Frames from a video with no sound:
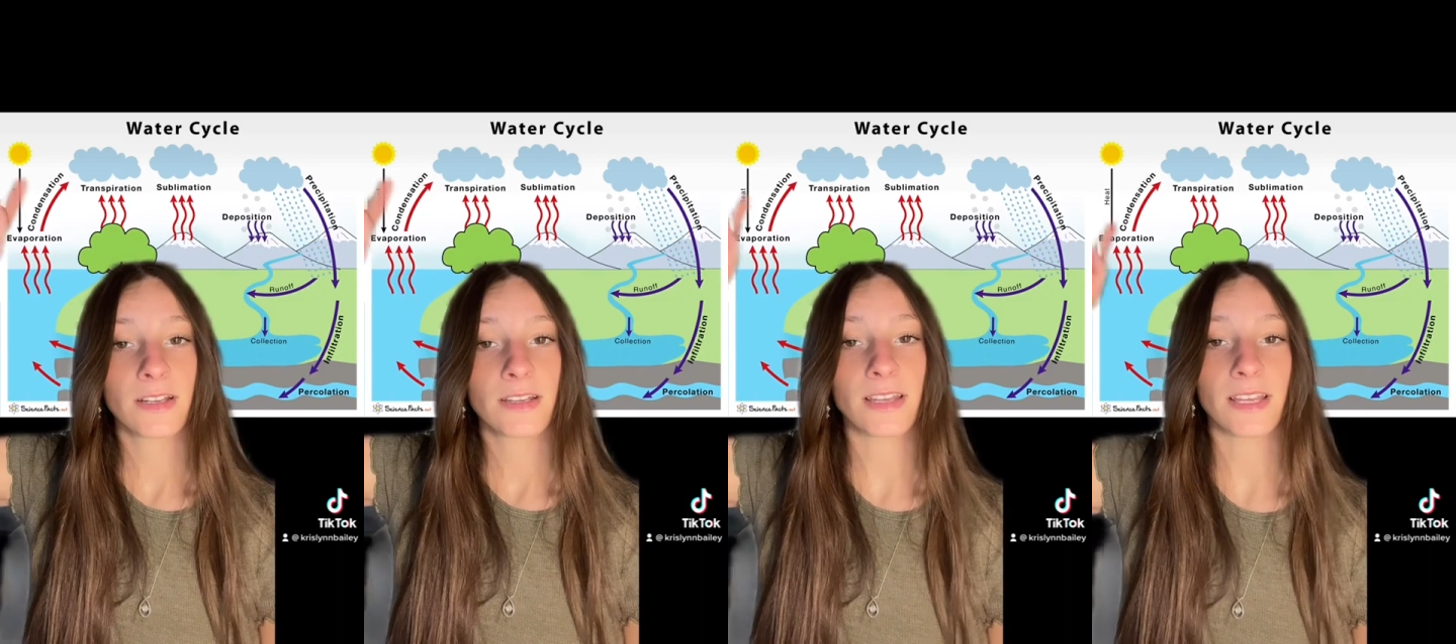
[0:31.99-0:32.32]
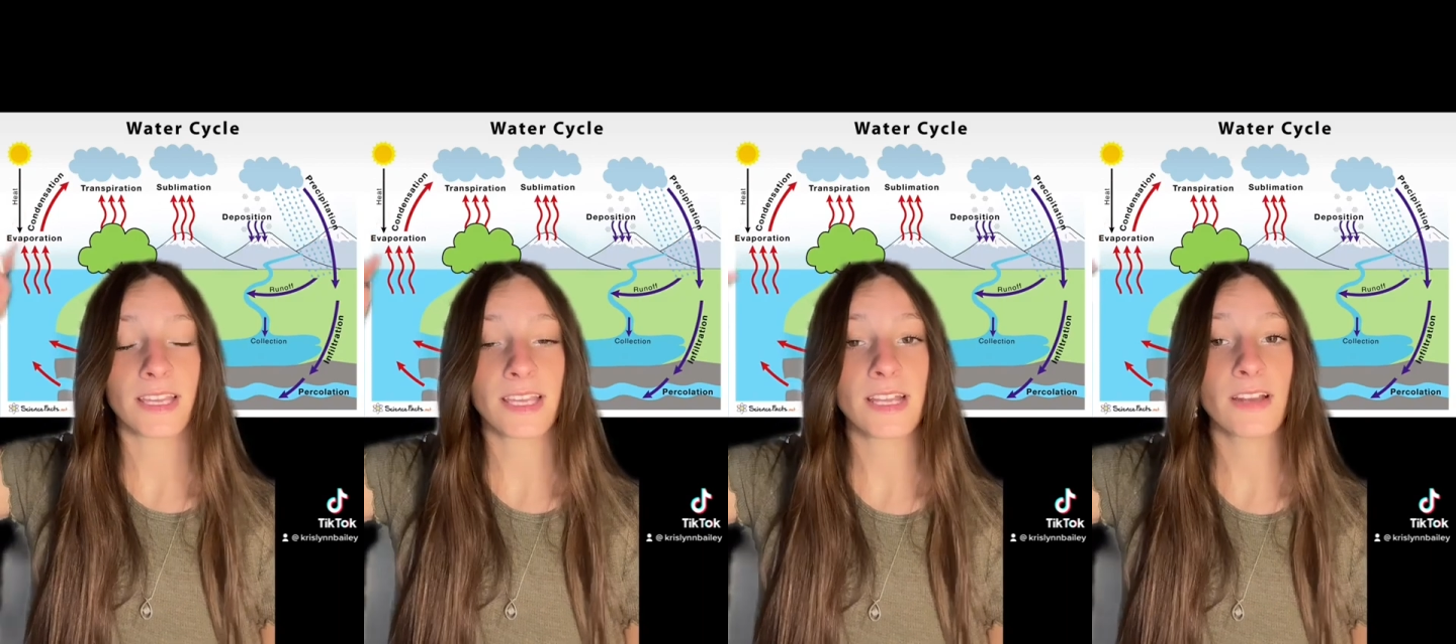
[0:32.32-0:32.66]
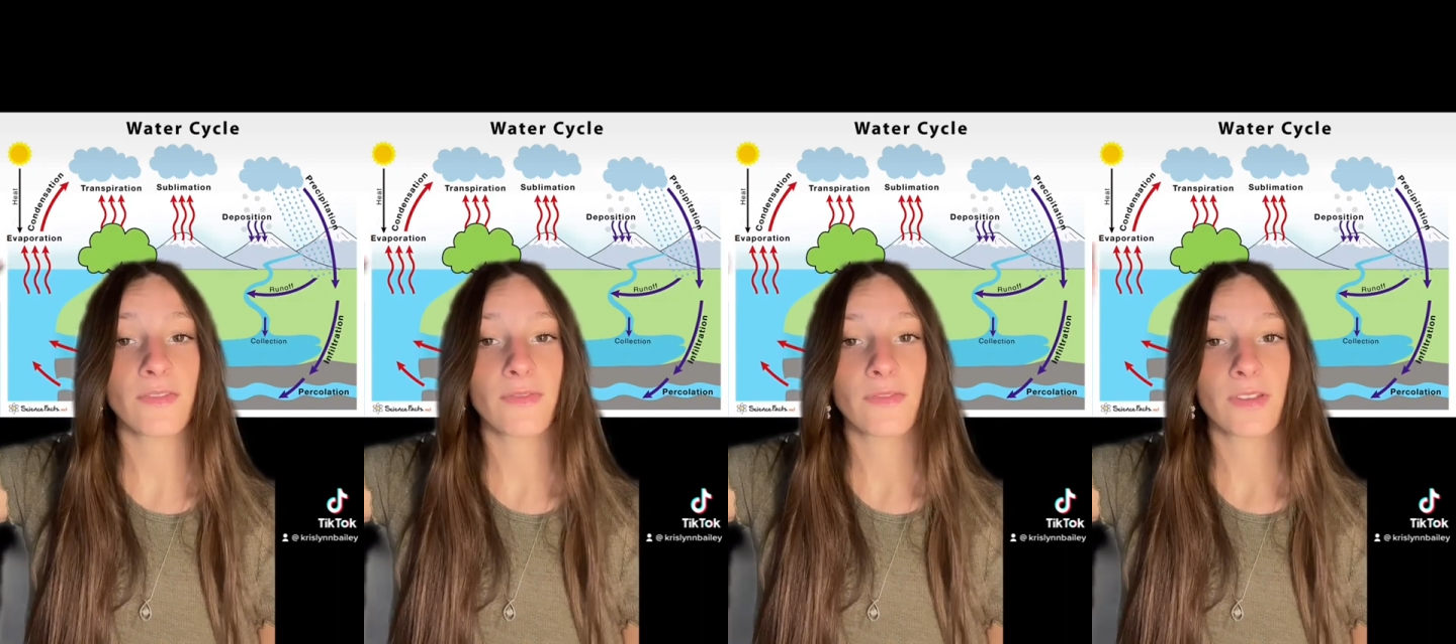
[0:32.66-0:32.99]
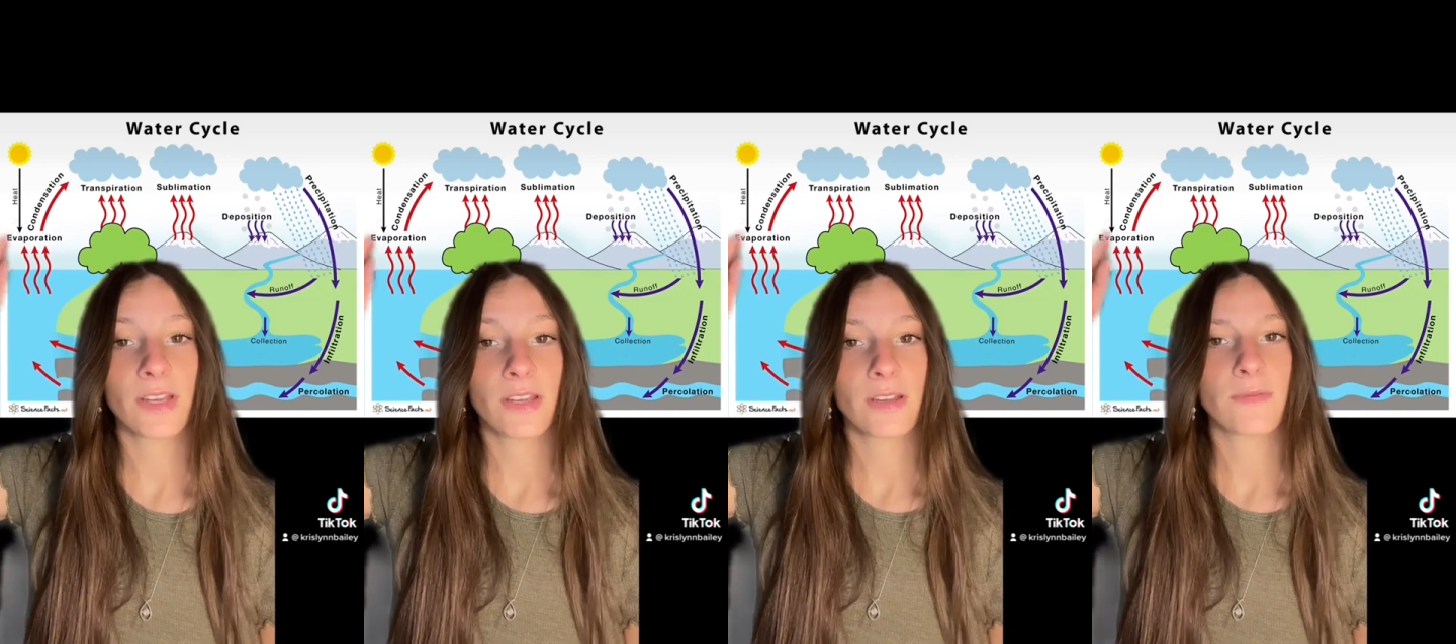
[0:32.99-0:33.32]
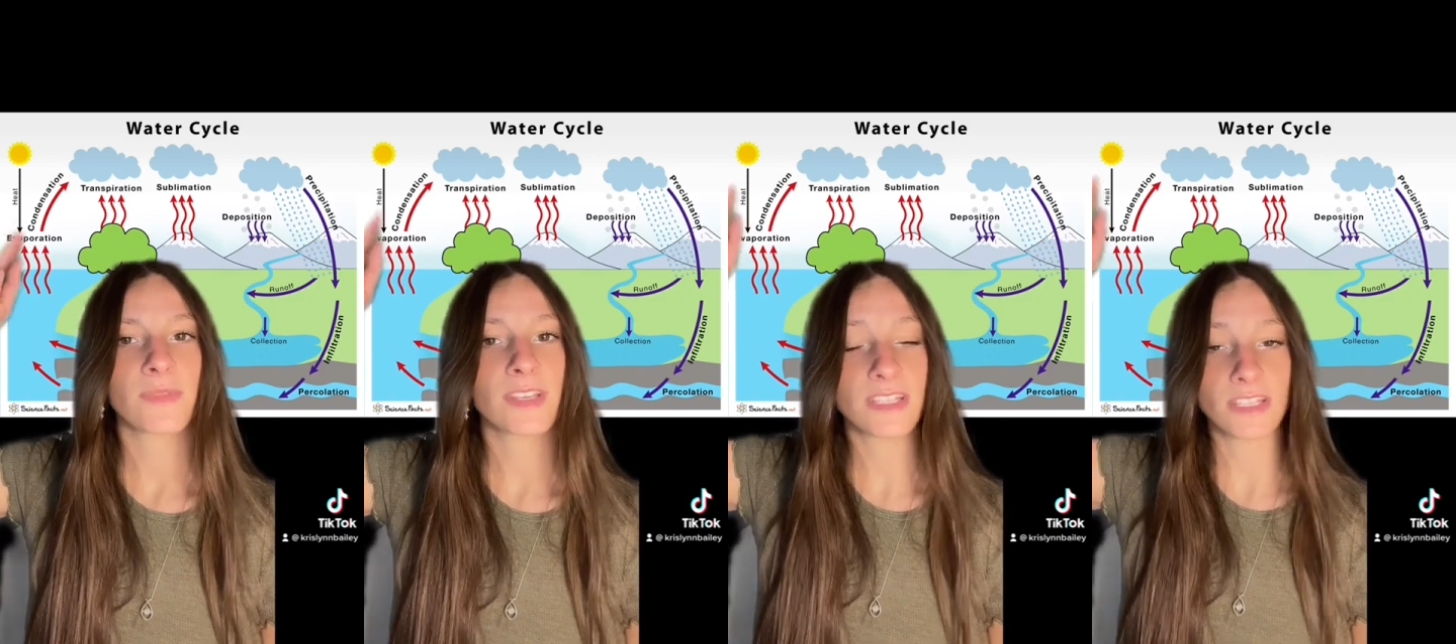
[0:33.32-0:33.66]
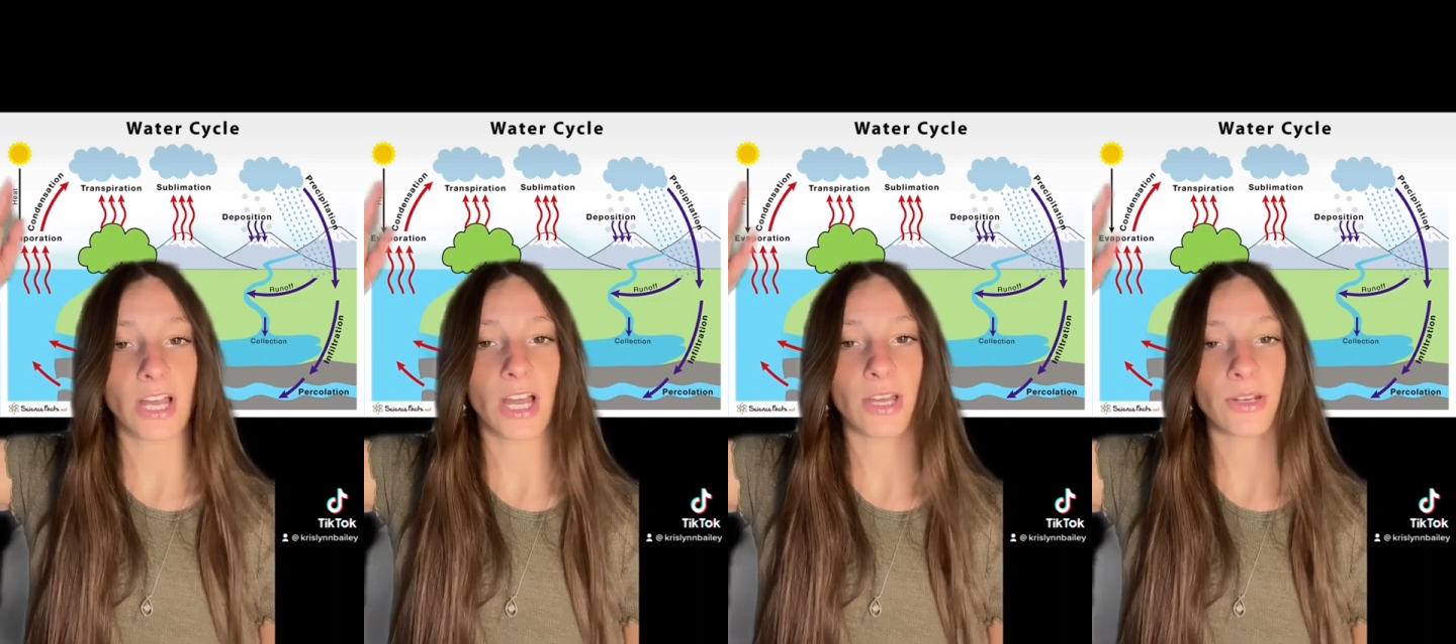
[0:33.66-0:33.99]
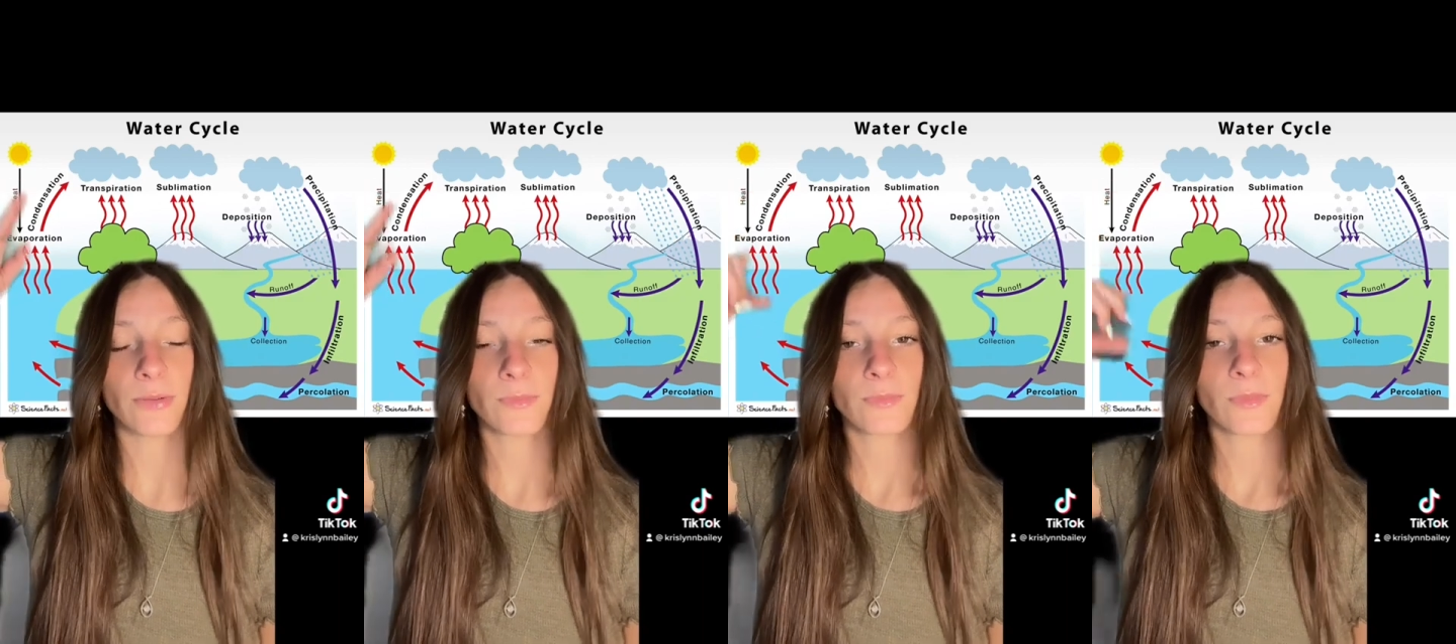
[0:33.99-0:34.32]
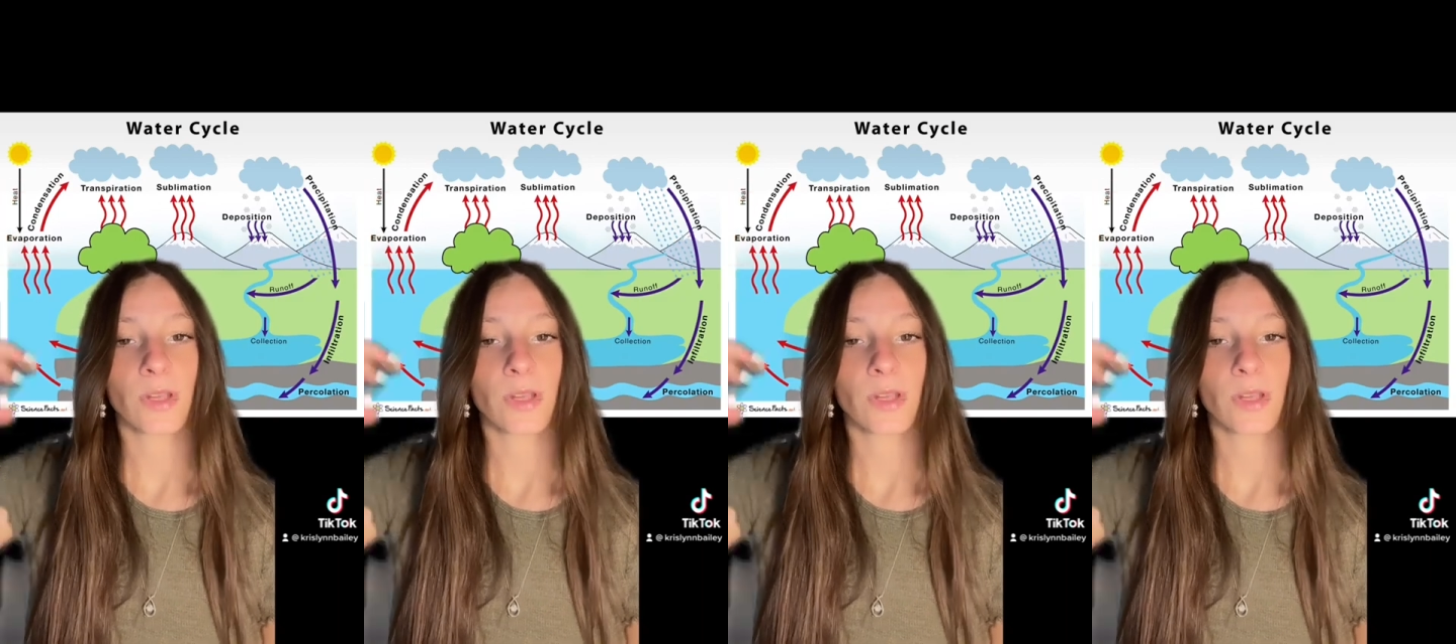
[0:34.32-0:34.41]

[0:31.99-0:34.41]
The heat of the sun